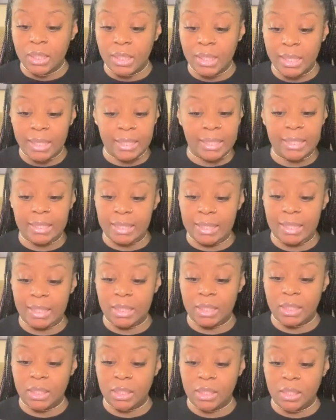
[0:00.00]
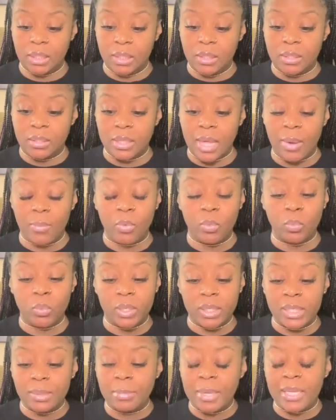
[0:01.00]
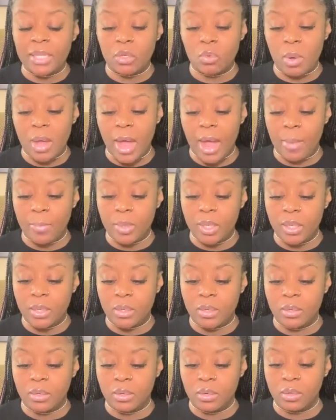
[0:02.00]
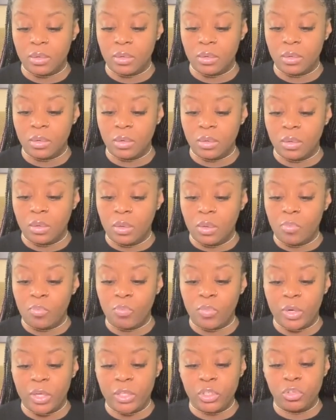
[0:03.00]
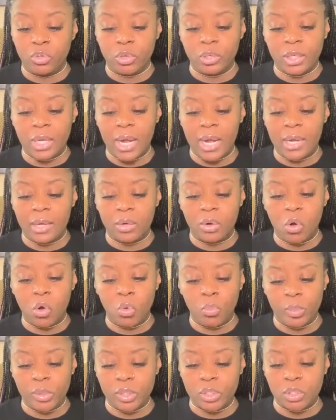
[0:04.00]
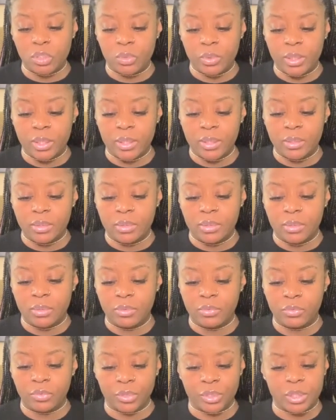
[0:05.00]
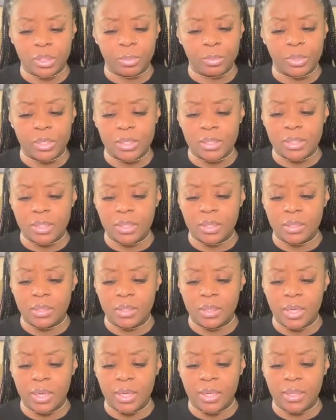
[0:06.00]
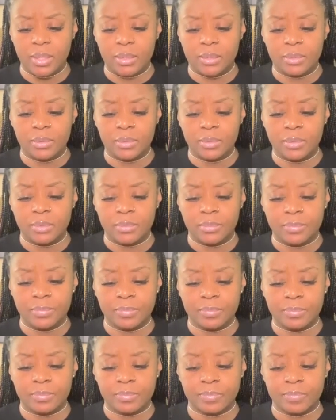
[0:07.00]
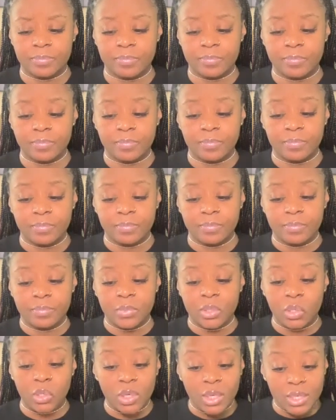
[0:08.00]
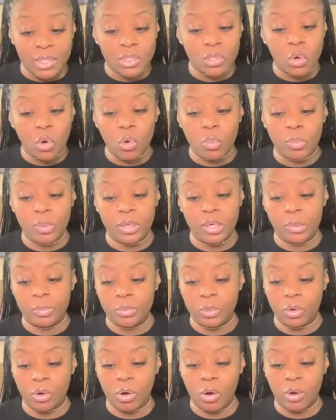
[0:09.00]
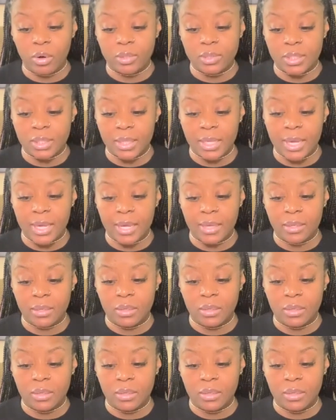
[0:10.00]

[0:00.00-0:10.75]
anything that would really make you happy, but you're not open to it for some reason, and you need to open up your heart to that.